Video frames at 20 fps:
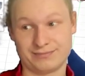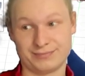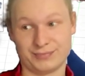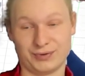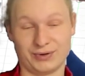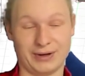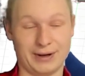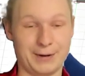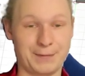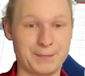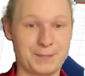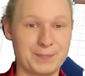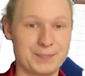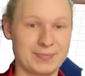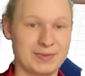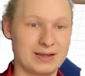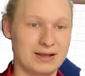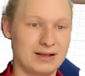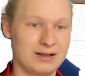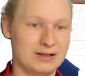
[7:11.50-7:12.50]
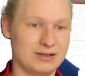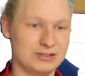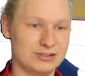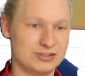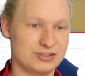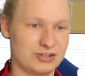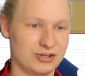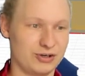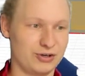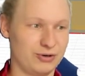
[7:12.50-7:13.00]
Okay,
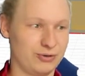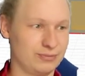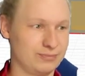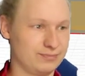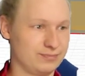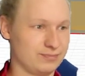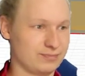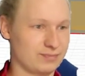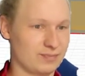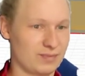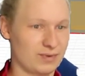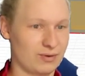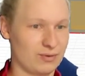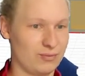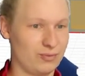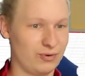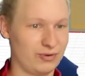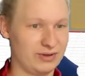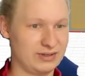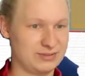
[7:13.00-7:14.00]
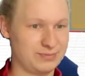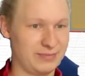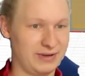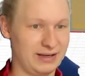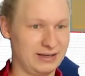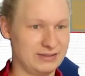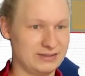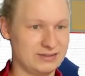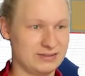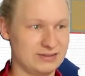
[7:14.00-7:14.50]
so what this
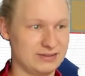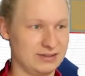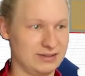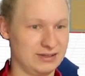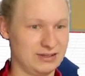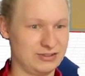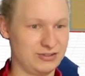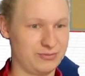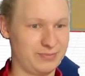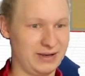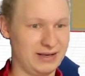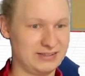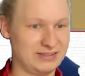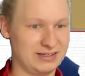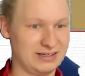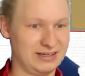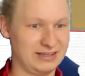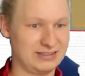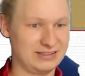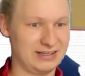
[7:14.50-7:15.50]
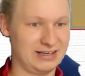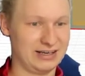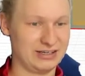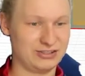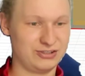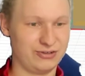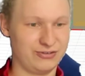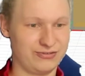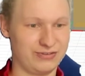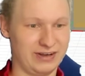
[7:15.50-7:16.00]
means is you basically select
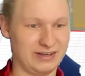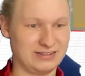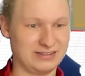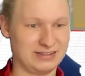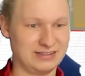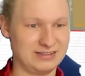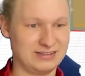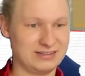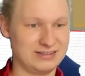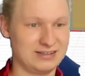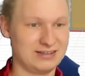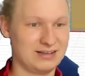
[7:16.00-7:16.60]
2 faces,